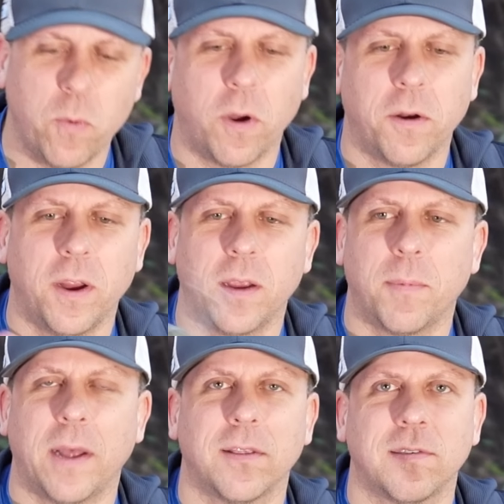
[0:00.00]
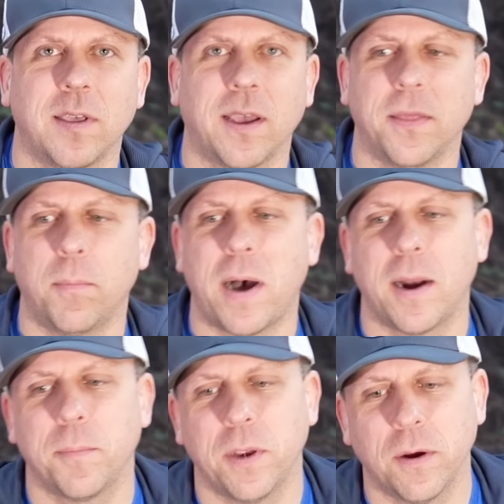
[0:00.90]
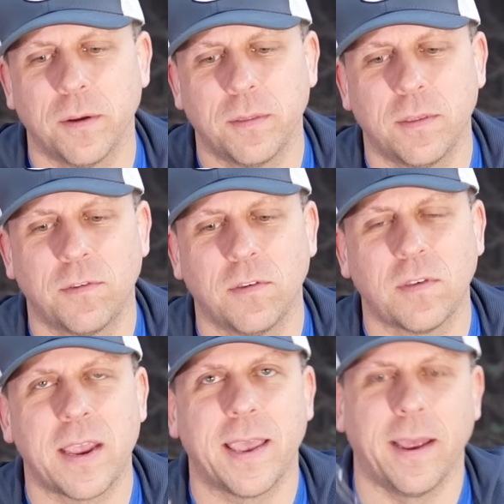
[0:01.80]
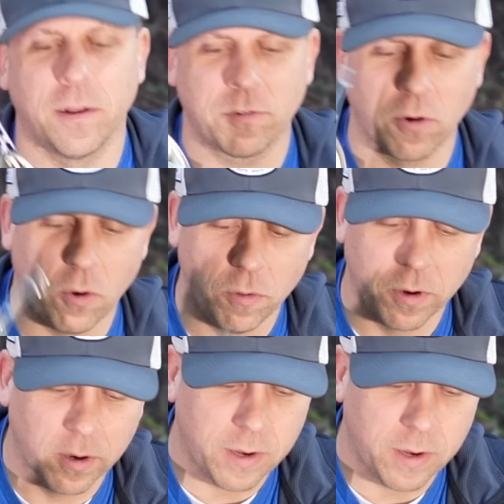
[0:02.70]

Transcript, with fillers: wondering about this thing on the bottom here. This is a canister holder,